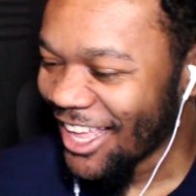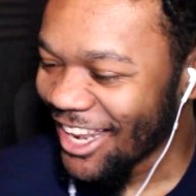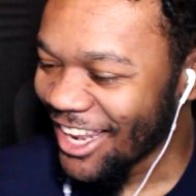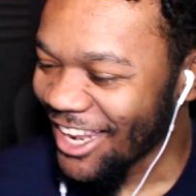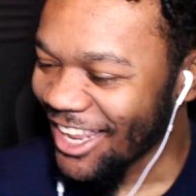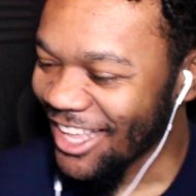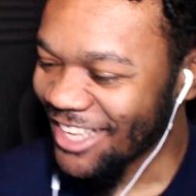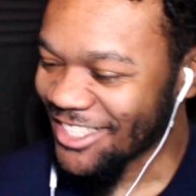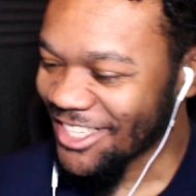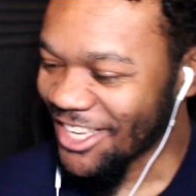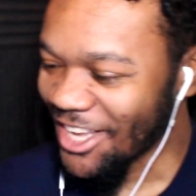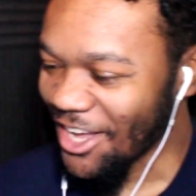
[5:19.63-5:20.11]

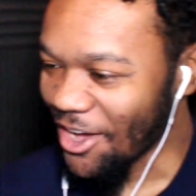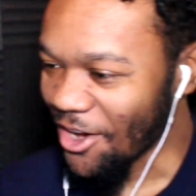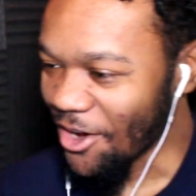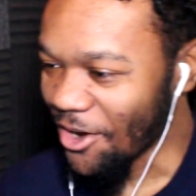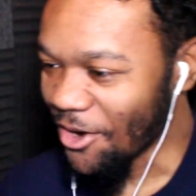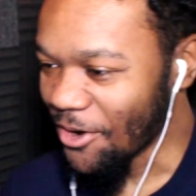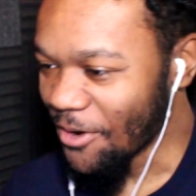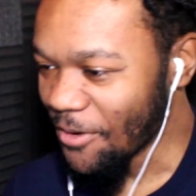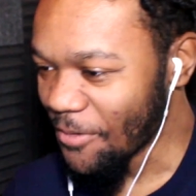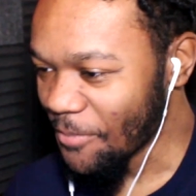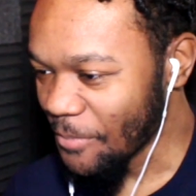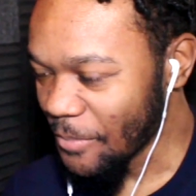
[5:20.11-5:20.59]
Let's
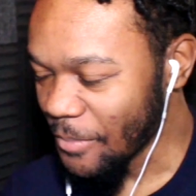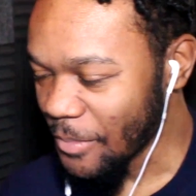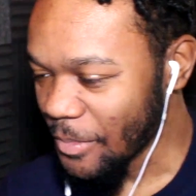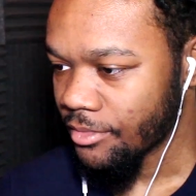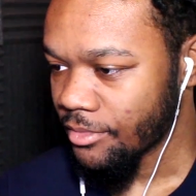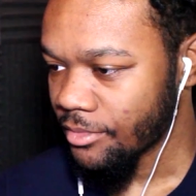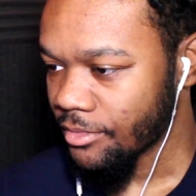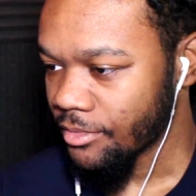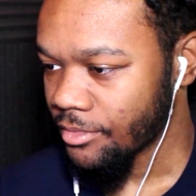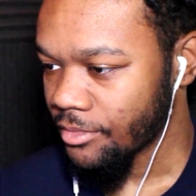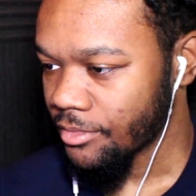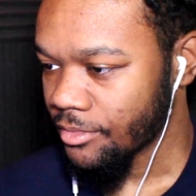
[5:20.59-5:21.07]
go.
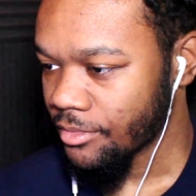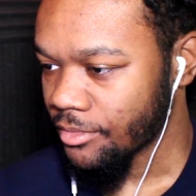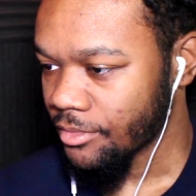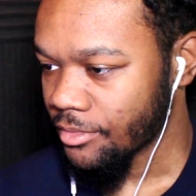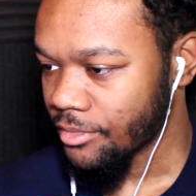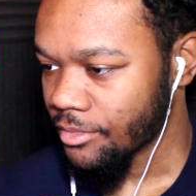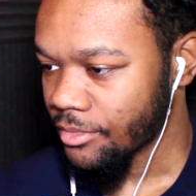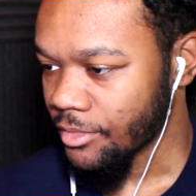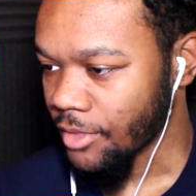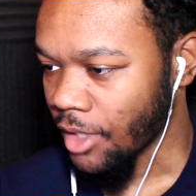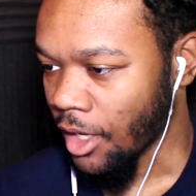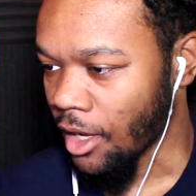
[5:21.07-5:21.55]

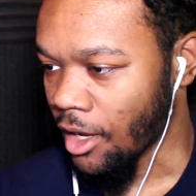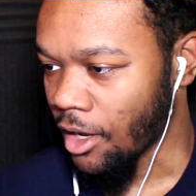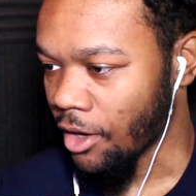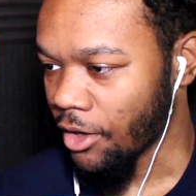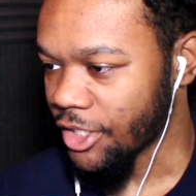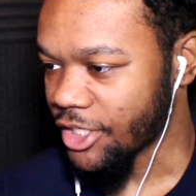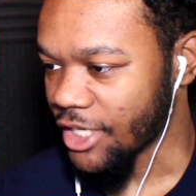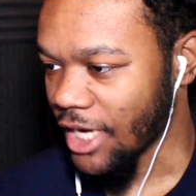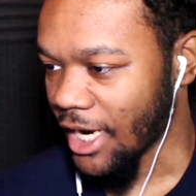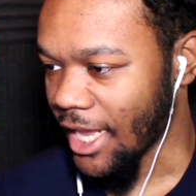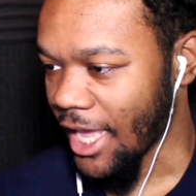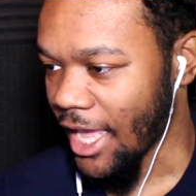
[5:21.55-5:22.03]
Uh-oh,
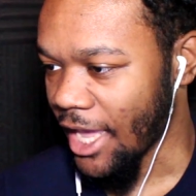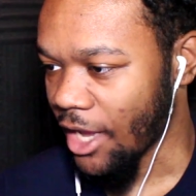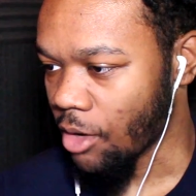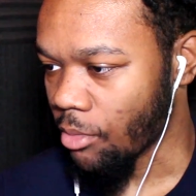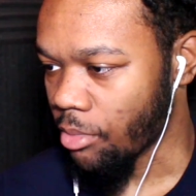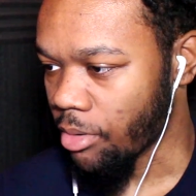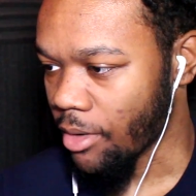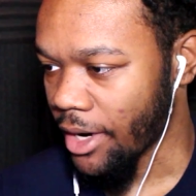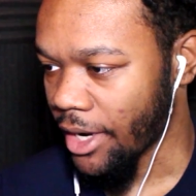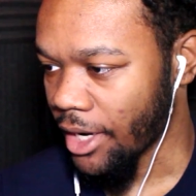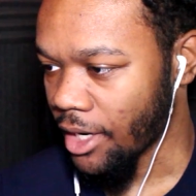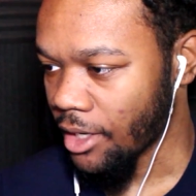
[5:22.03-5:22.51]
he trying to ankle
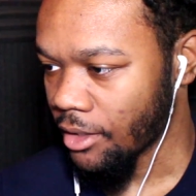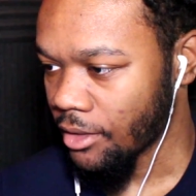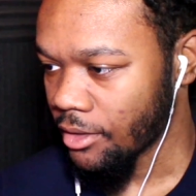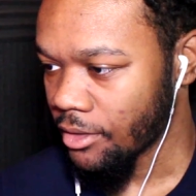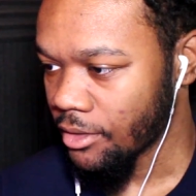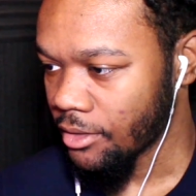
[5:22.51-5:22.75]
break.